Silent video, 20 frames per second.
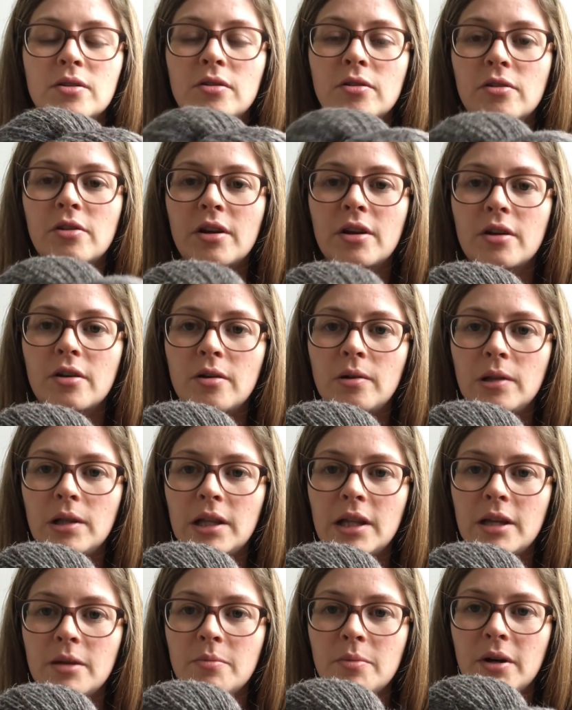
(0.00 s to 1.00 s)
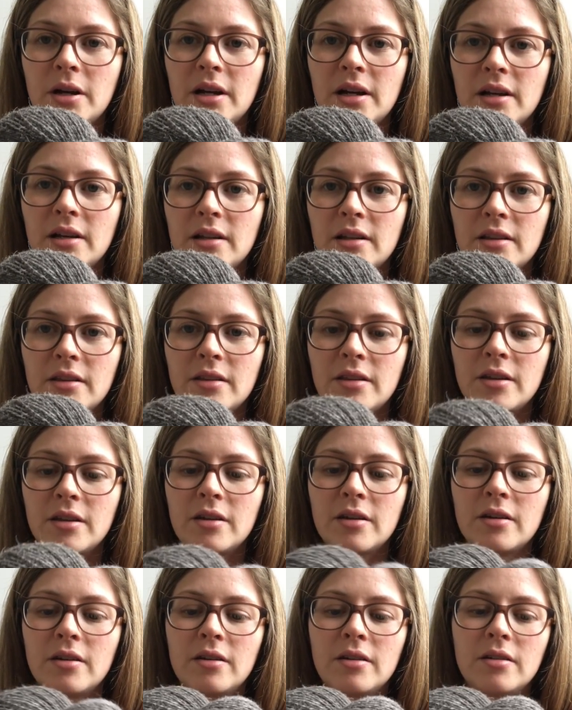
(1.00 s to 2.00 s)
not great quality, but
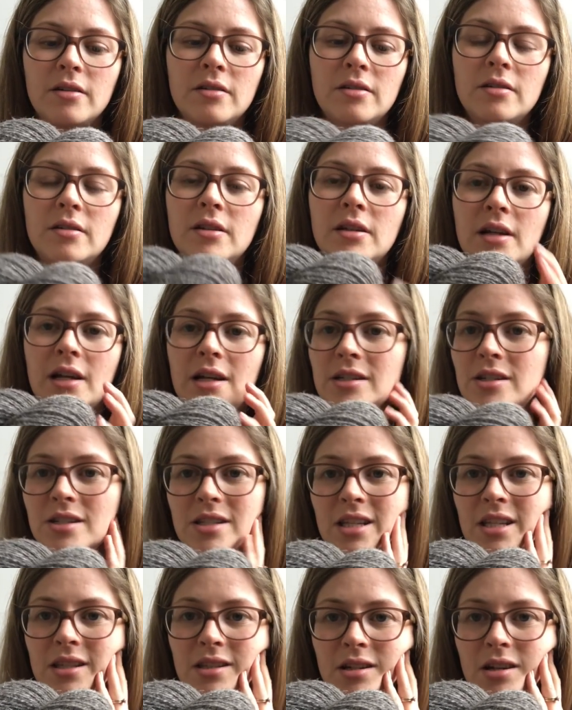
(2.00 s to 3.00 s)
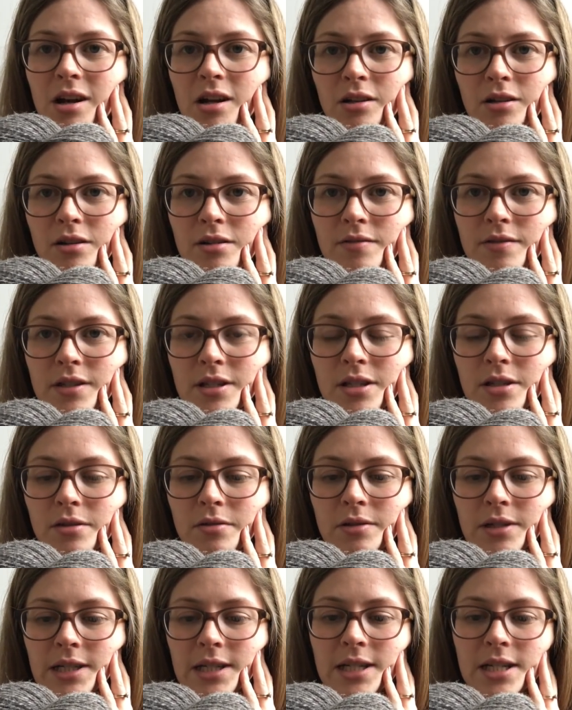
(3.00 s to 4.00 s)
I just think the colour of it's so
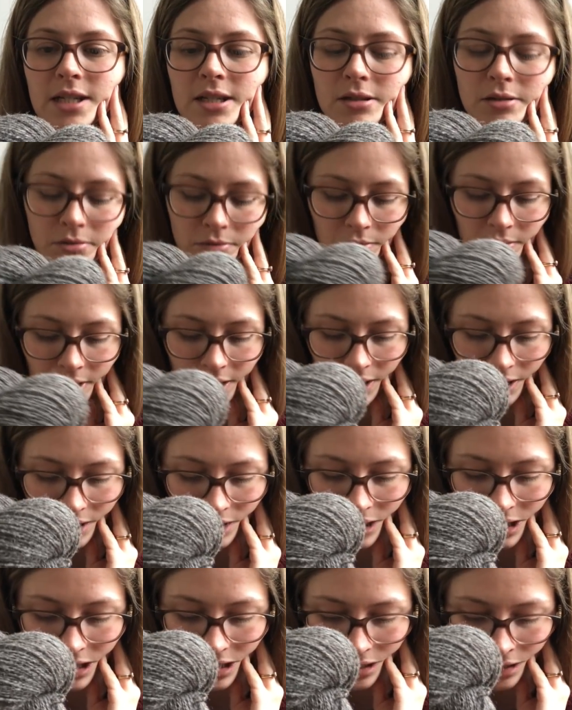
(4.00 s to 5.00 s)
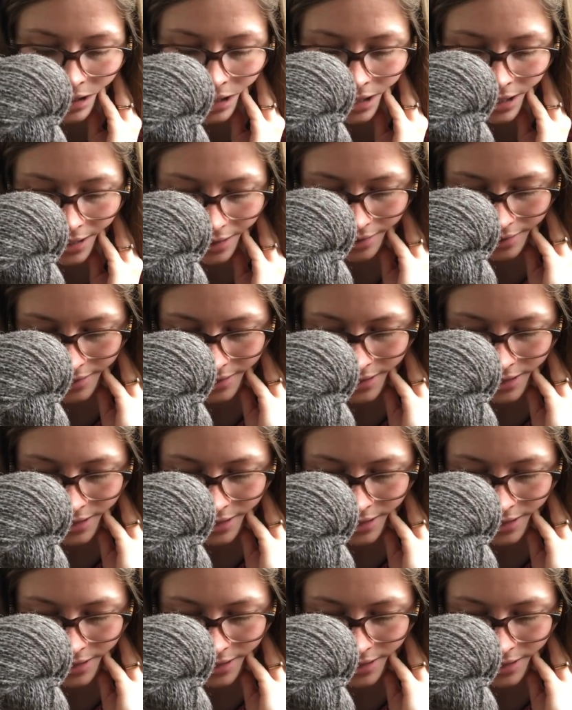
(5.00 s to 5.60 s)
nice. I don't think I need to dye it.